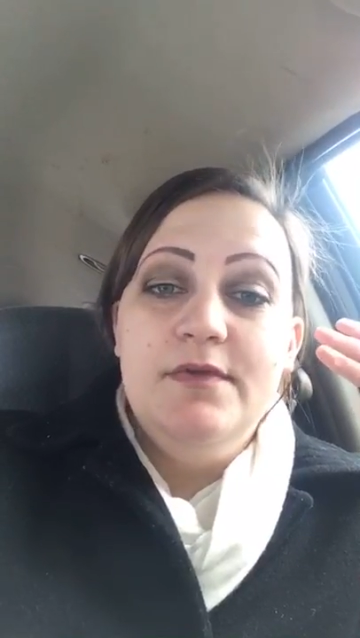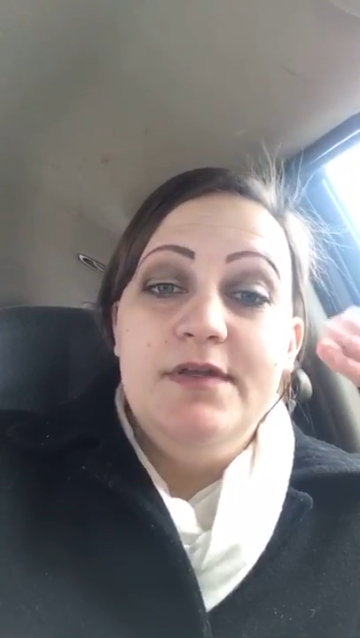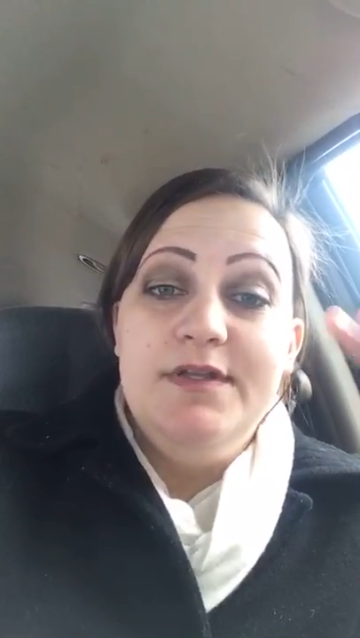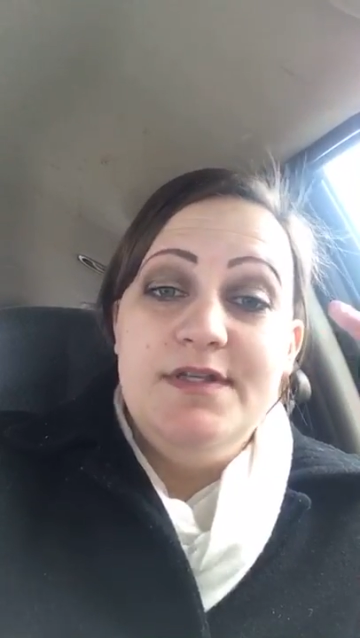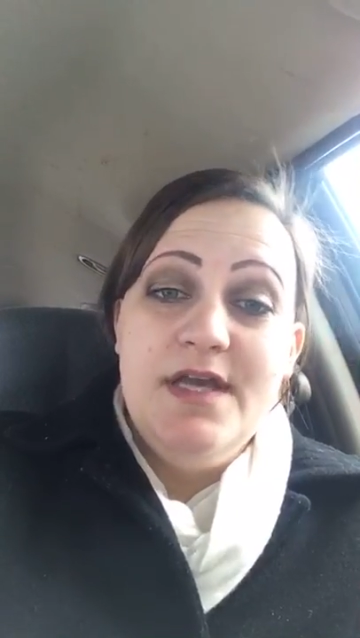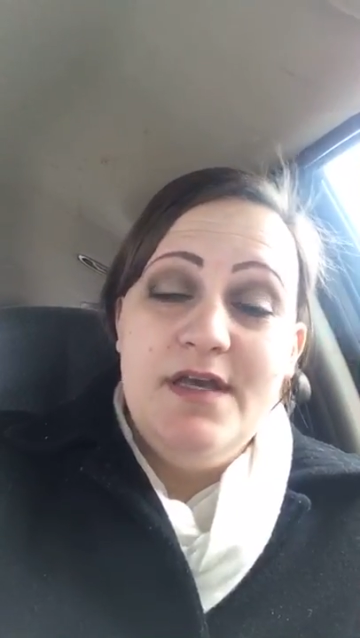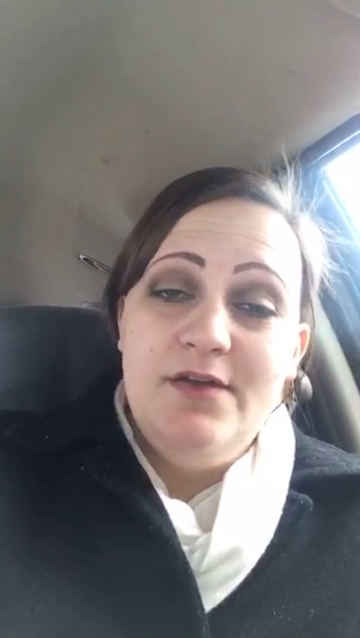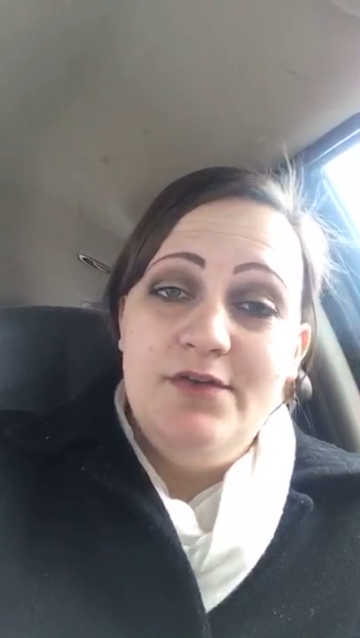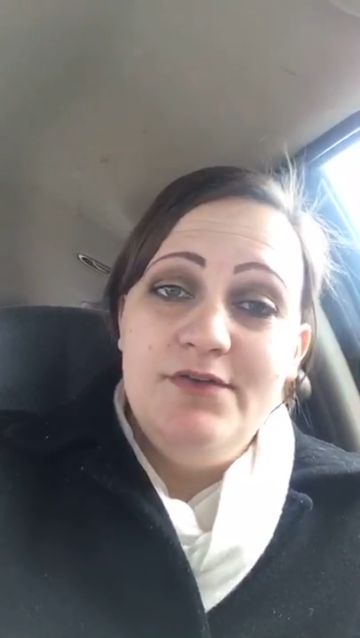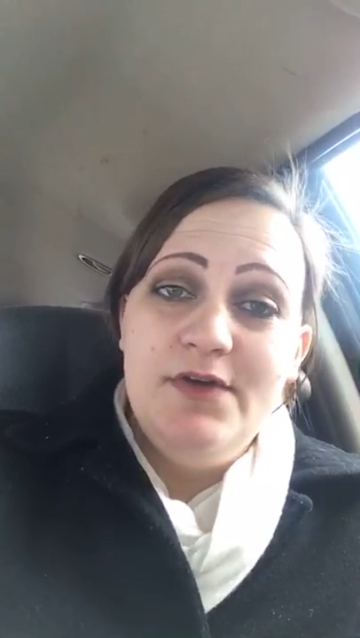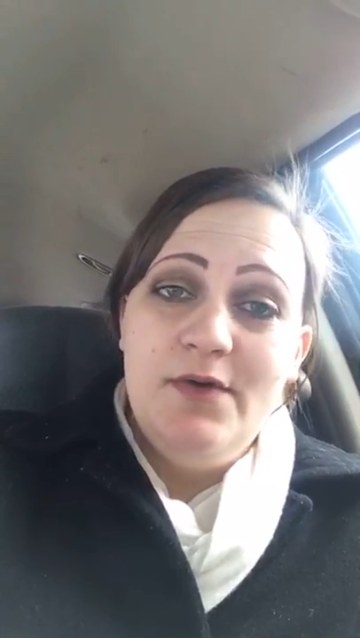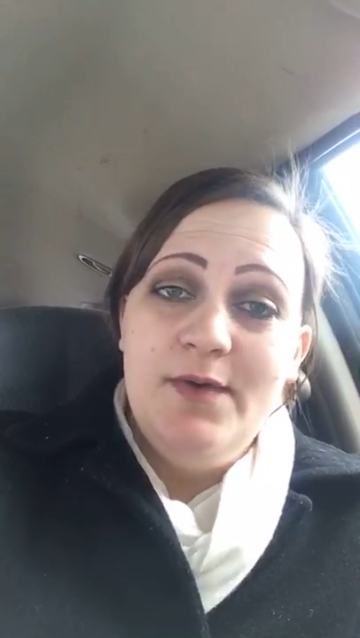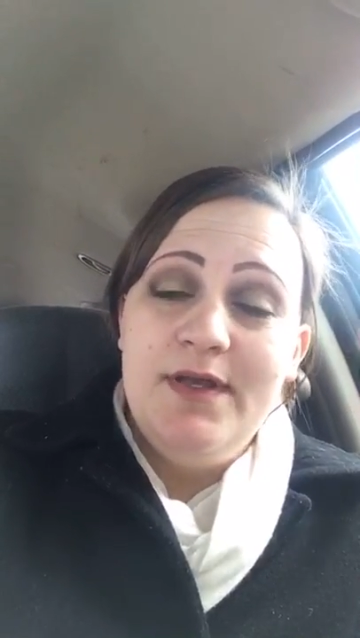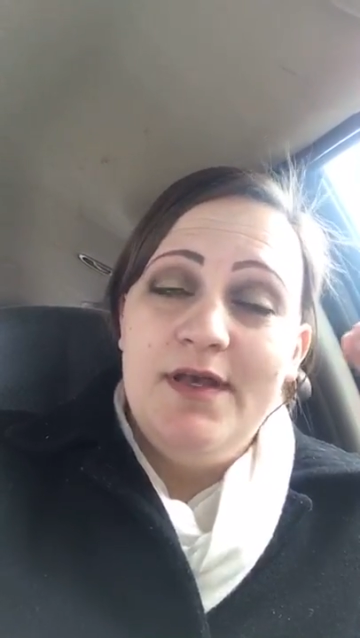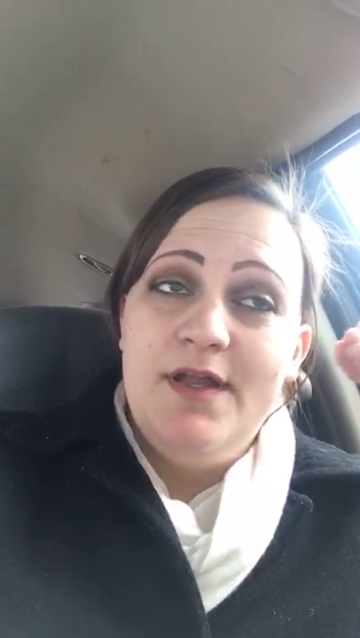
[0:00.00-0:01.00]
containers
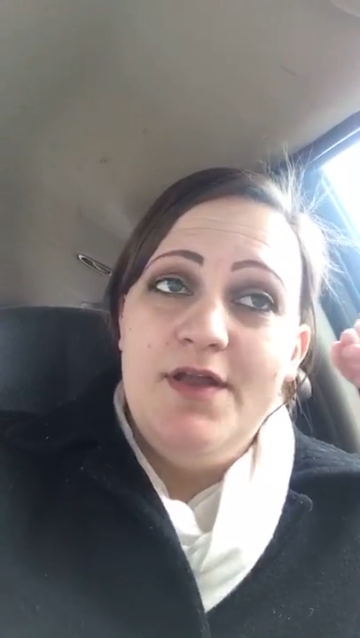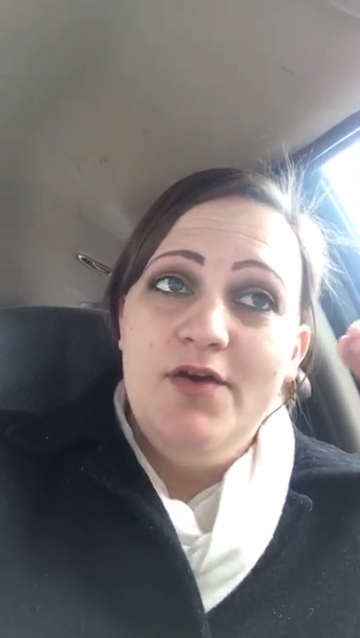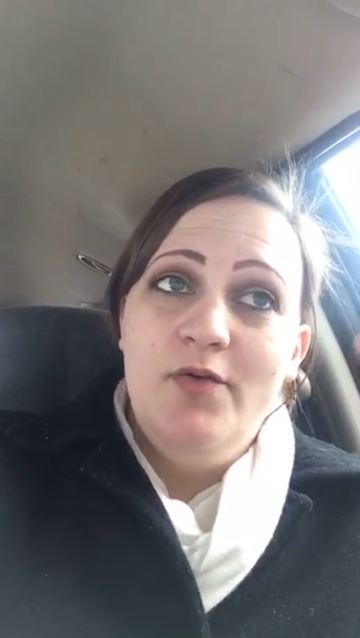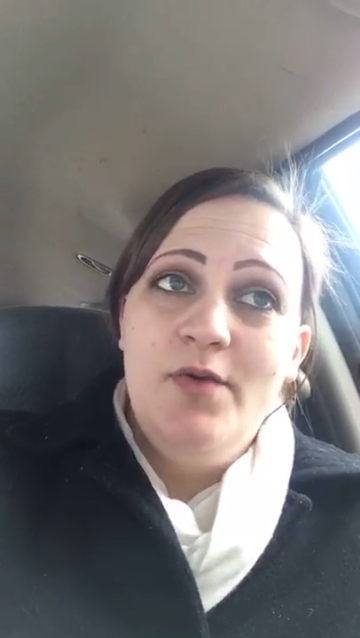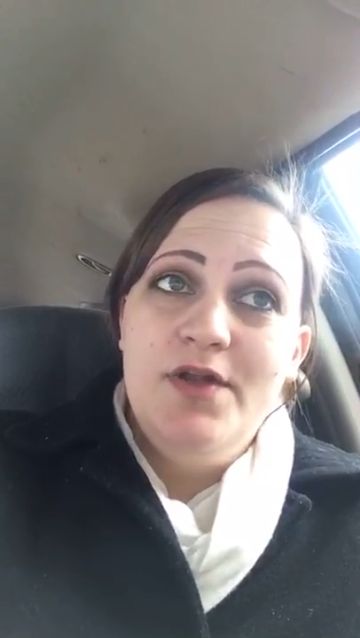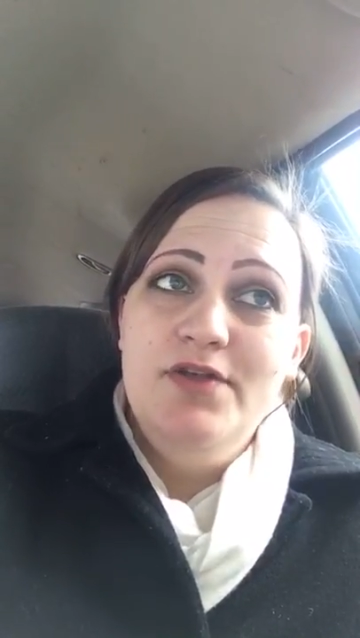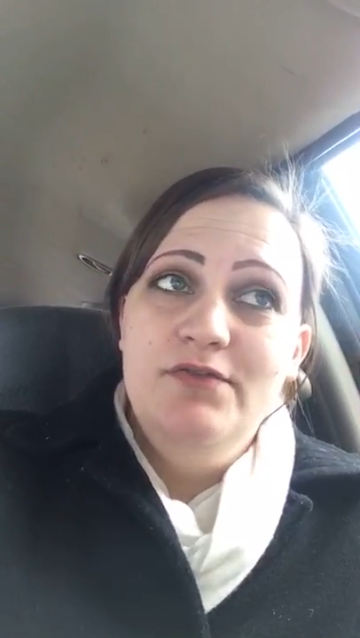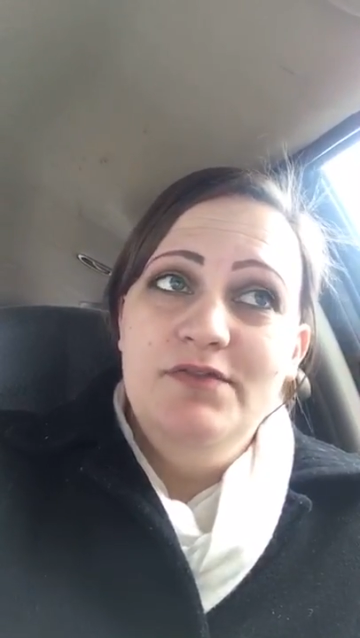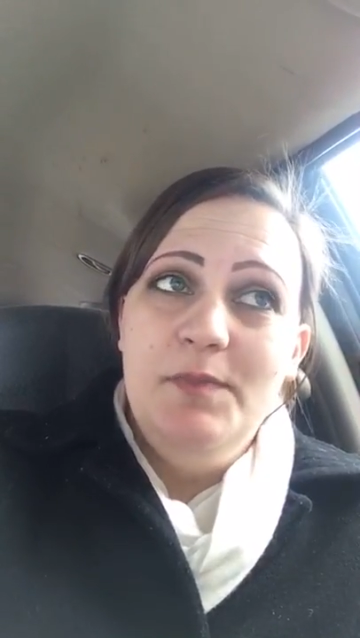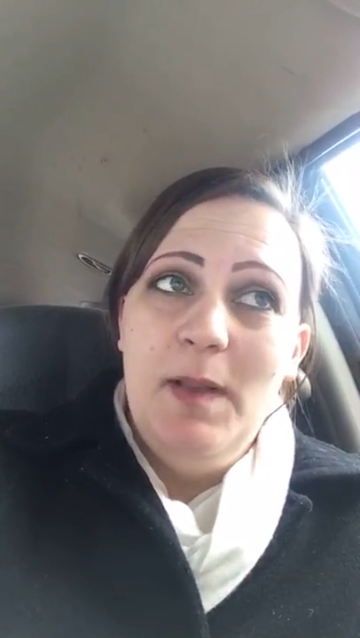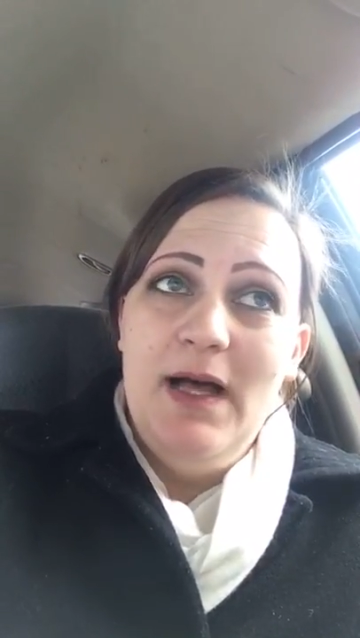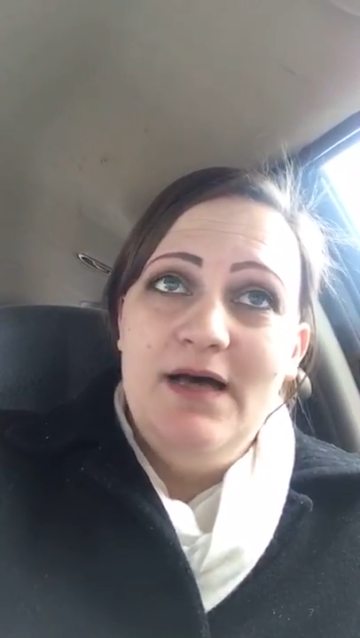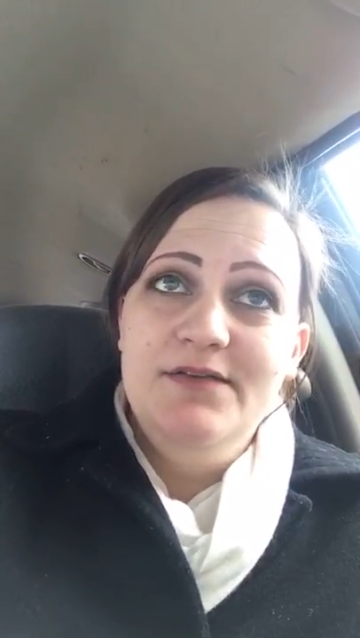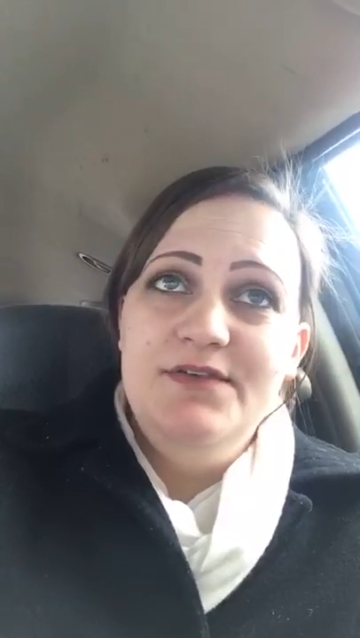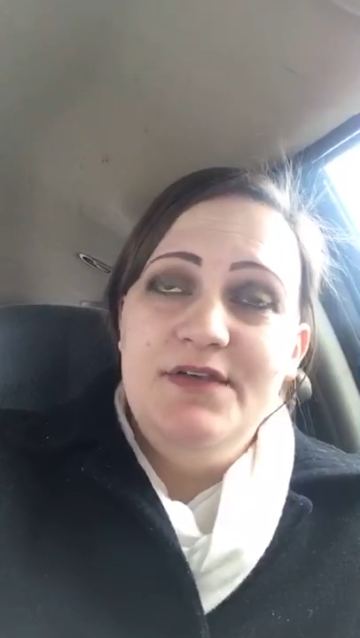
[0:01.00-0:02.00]
going, and I don't want to use
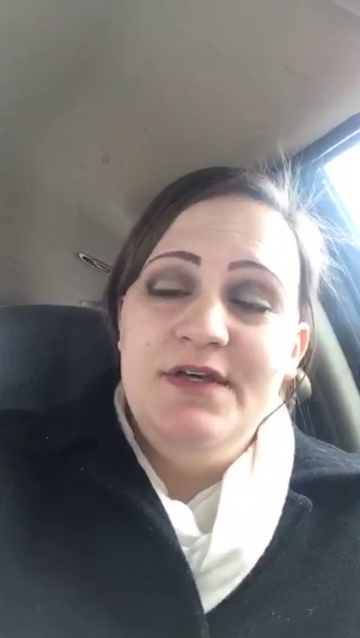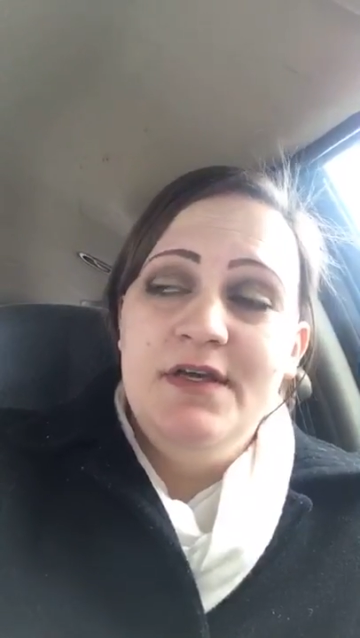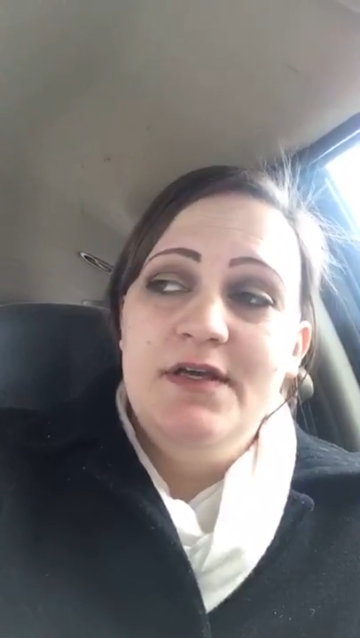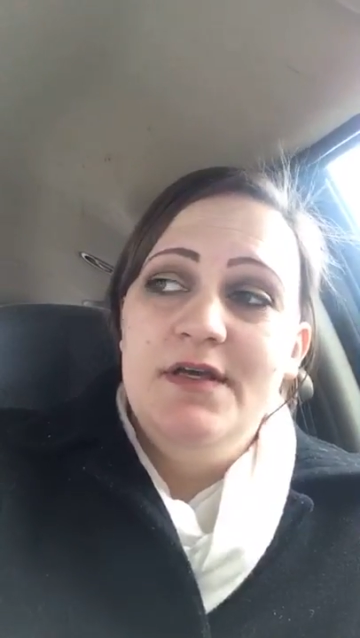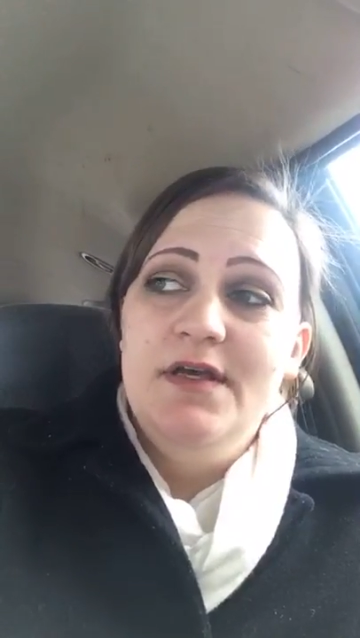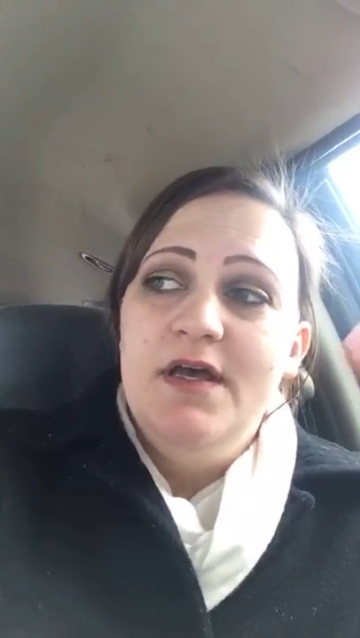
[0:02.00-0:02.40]
plastic.